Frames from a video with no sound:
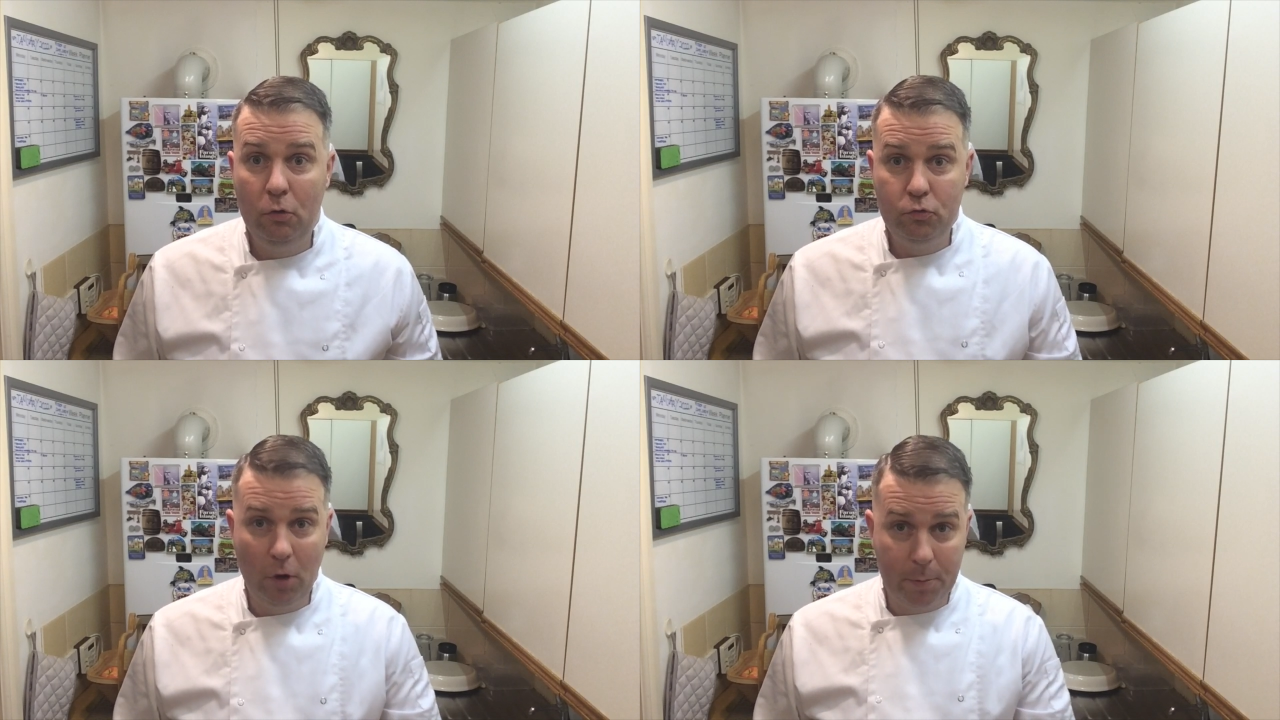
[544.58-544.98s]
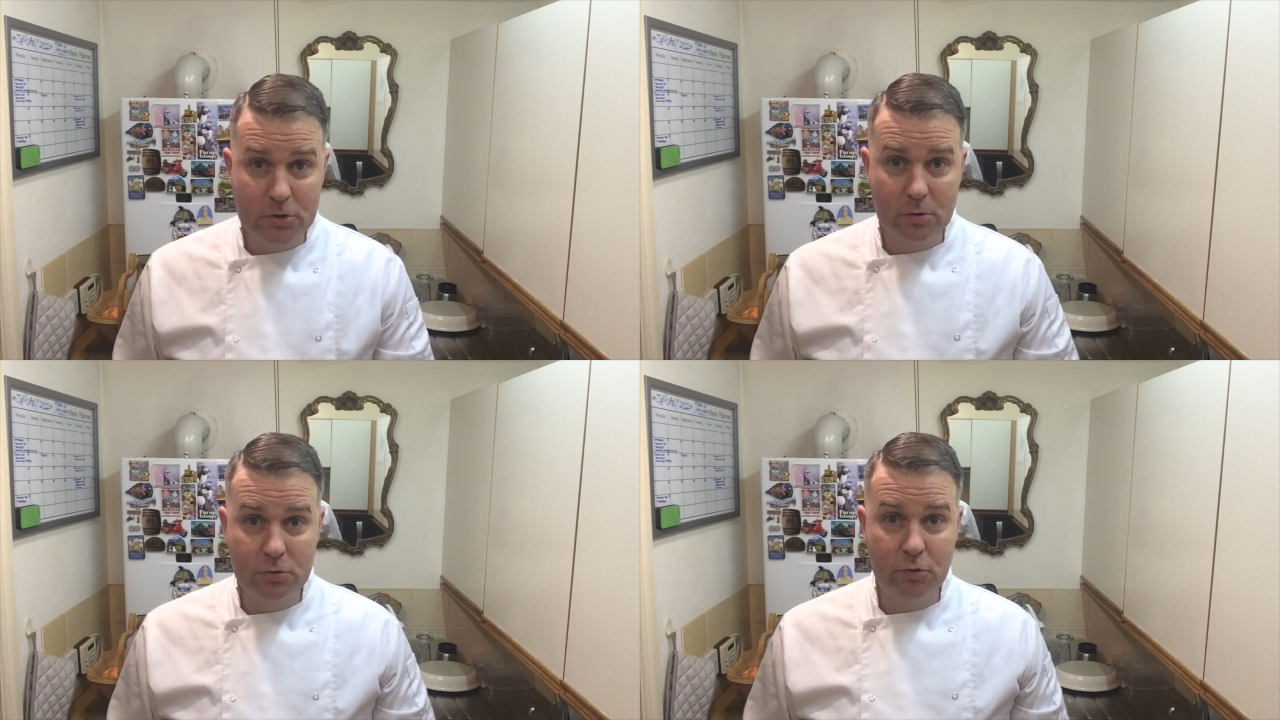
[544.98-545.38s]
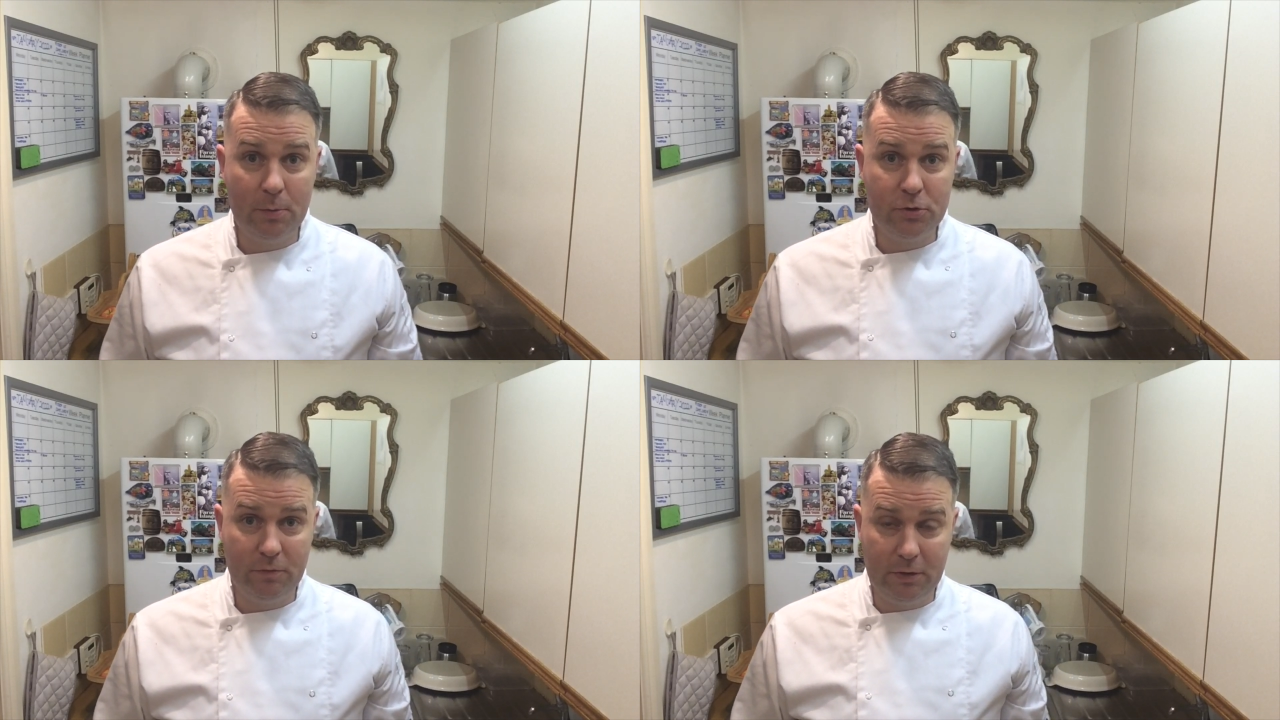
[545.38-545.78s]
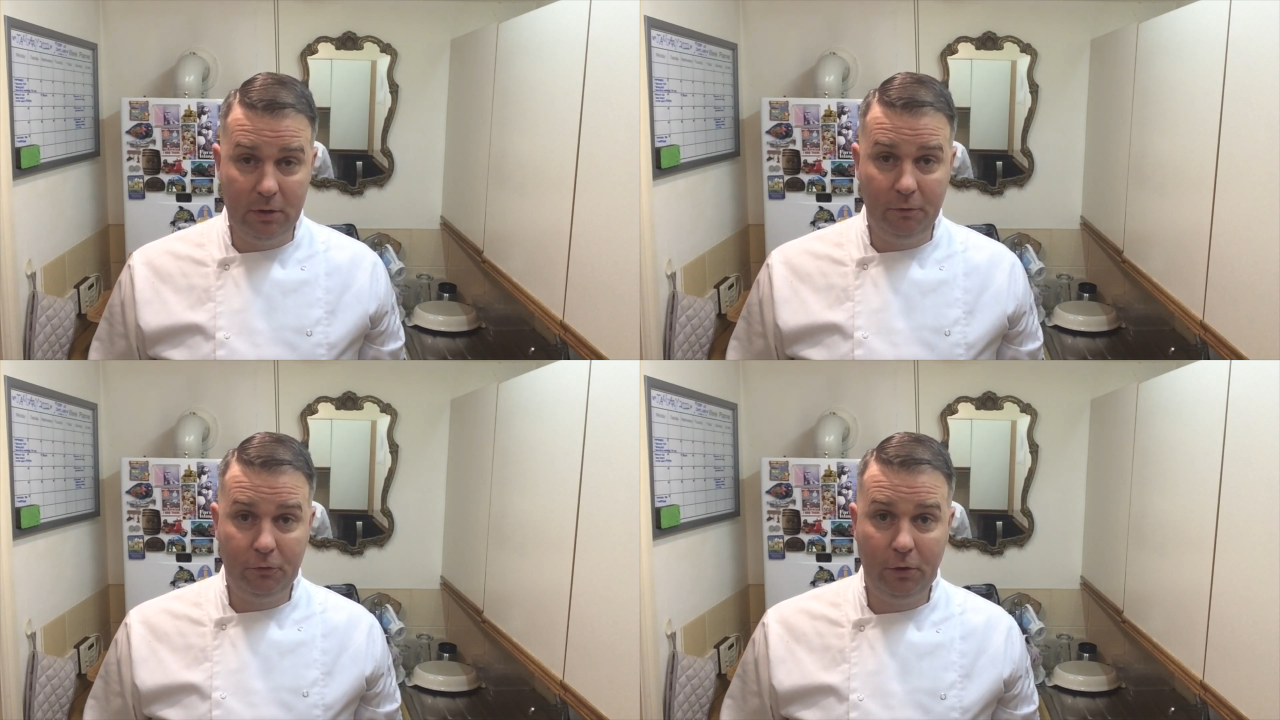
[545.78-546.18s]
Drop a subscription if you'd
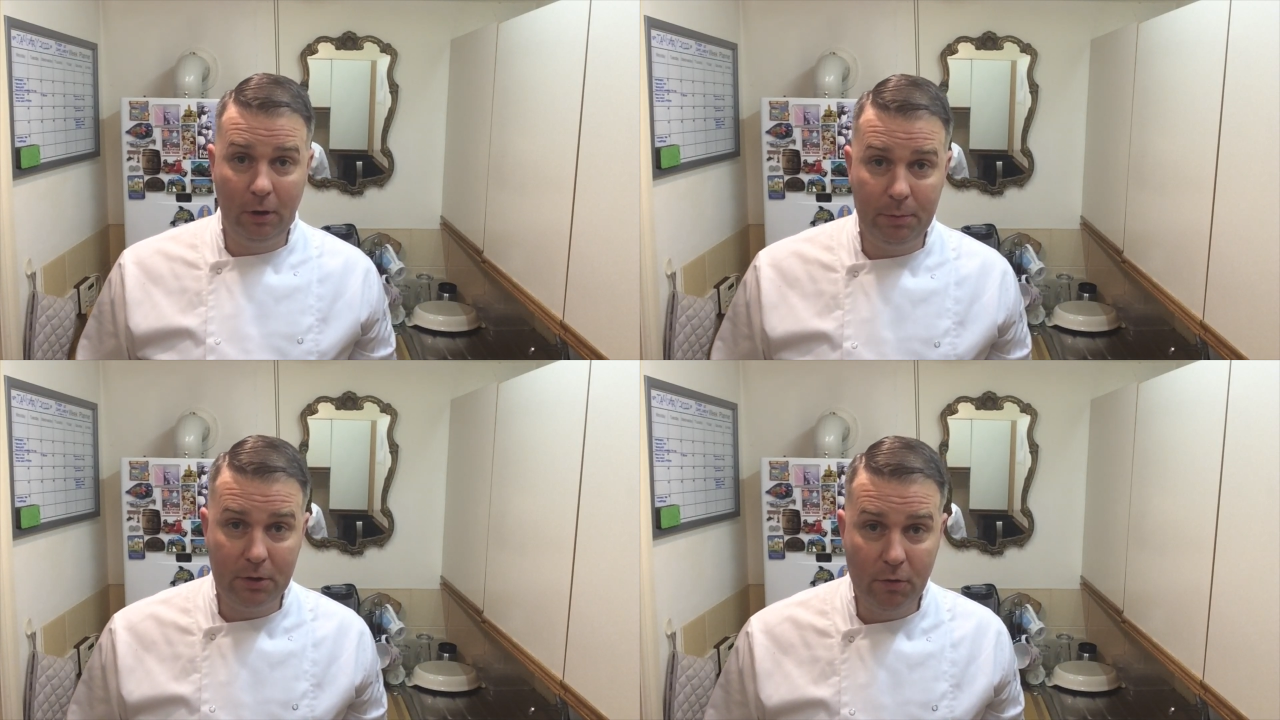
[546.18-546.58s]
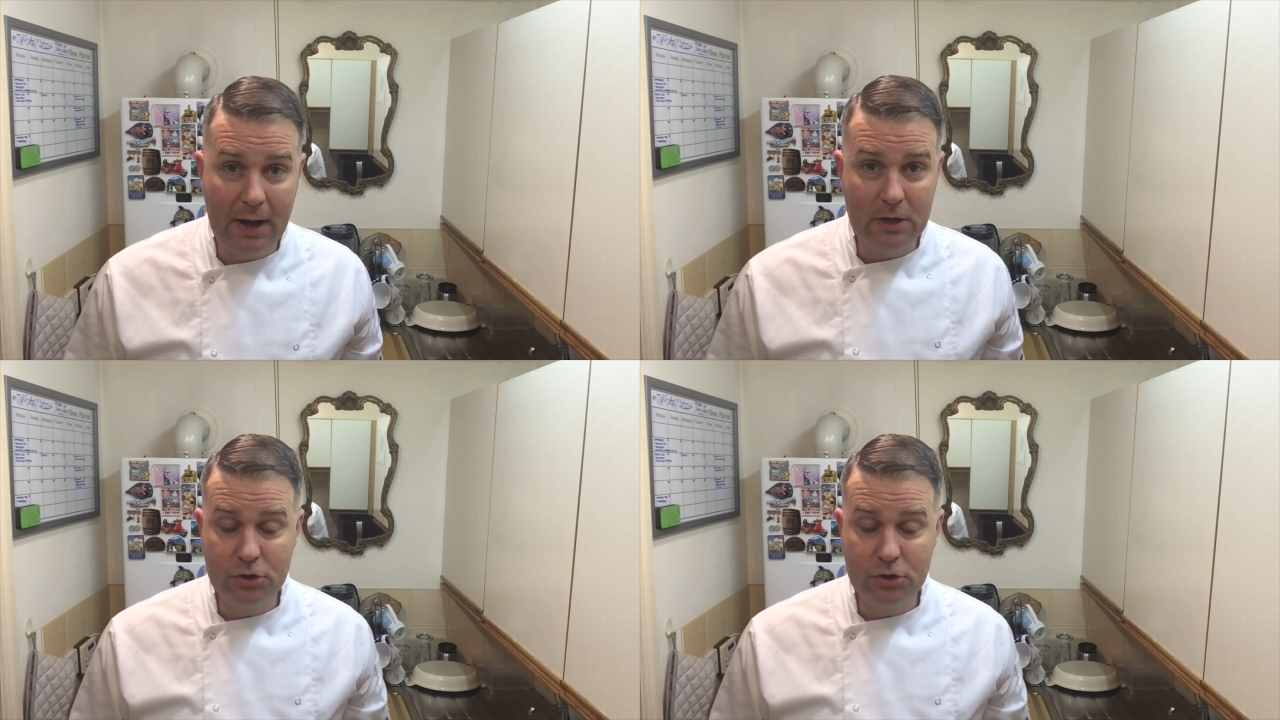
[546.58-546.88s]
love to, that'd be great.